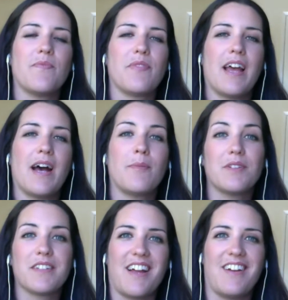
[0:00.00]
apple
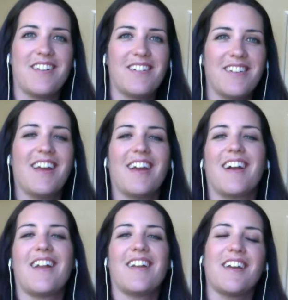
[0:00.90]
cider.
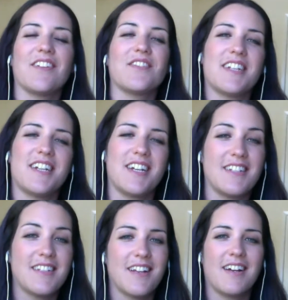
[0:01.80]
Kind of gives it a
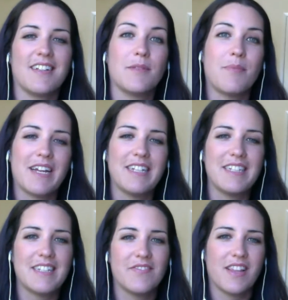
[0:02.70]
nice
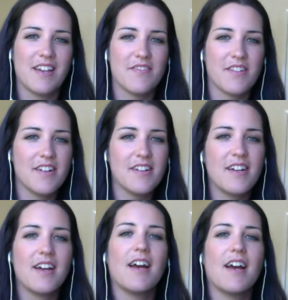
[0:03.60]
spiced flavor.
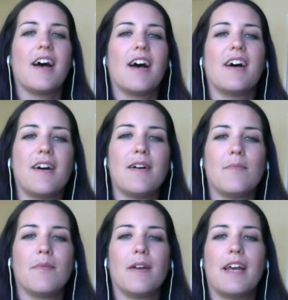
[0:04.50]

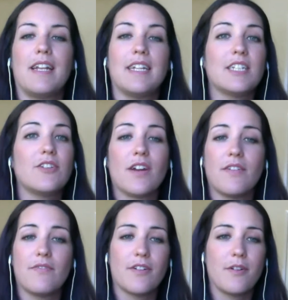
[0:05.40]
and it's
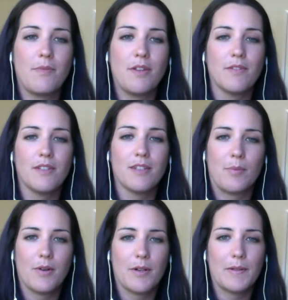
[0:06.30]
great for immune
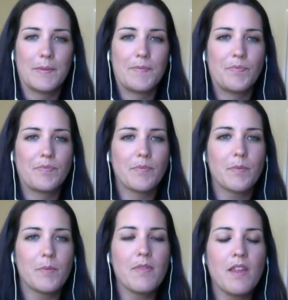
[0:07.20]
support.
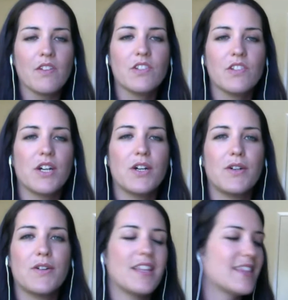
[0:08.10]

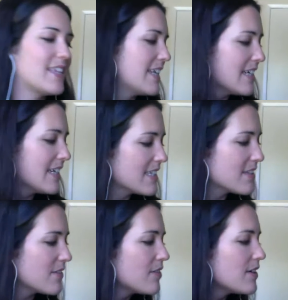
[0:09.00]
So the next
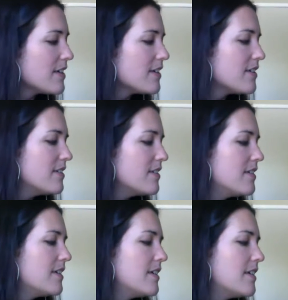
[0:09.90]
oil
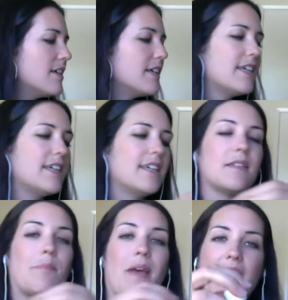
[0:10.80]

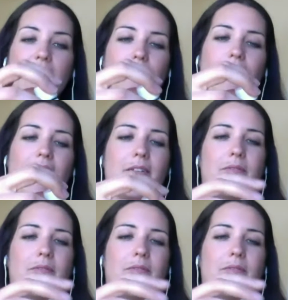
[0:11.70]
is Panaway.